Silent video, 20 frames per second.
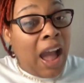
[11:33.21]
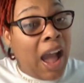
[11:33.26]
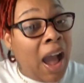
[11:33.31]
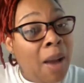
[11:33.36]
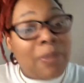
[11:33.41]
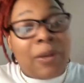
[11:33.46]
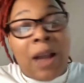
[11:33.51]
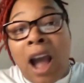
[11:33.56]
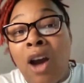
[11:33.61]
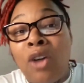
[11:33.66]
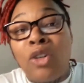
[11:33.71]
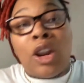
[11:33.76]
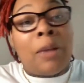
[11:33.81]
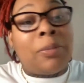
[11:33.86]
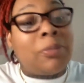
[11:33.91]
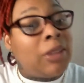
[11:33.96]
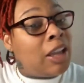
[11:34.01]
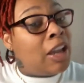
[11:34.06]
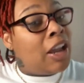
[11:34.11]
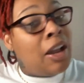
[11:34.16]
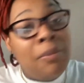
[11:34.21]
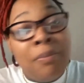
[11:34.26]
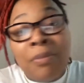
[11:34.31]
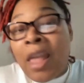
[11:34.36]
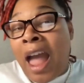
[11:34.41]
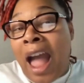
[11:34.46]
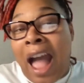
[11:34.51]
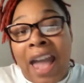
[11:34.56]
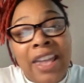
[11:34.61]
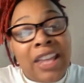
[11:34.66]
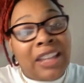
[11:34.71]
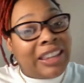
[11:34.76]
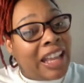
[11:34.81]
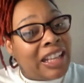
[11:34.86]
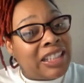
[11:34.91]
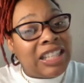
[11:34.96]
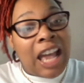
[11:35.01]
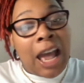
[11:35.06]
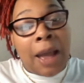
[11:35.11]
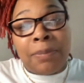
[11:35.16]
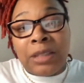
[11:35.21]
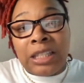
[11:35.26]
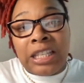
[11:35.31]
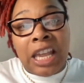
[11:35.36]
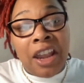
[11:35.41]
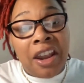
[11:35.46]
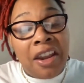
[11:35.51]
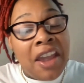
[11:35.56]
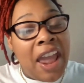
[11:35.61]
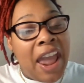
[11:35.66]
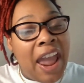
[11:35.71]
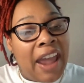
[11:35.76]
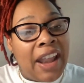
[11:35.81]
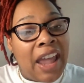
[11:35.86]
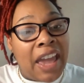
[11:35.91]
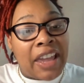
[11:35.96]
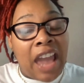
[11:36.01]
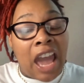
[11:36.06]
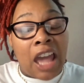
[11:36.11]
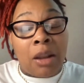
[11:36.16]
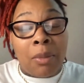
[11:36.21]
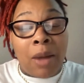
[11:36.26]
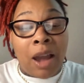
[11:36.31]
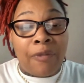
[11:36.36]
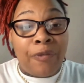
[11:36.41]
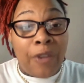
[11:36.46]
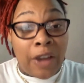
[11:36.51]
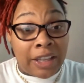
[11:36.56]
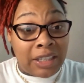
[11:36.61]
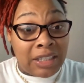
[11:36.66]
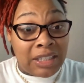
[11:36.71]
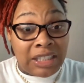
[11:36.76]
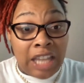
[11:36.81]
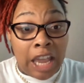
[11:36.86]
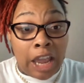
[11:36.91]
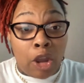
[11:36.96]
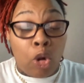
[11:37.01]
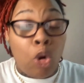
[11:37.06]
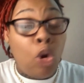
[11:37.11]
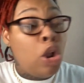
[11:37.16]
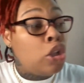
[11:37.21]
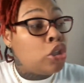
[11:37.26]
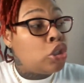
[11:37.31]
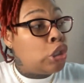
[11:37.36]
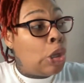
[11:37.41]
I'm going up there, I hit that top tier, and I got in my fucking cell.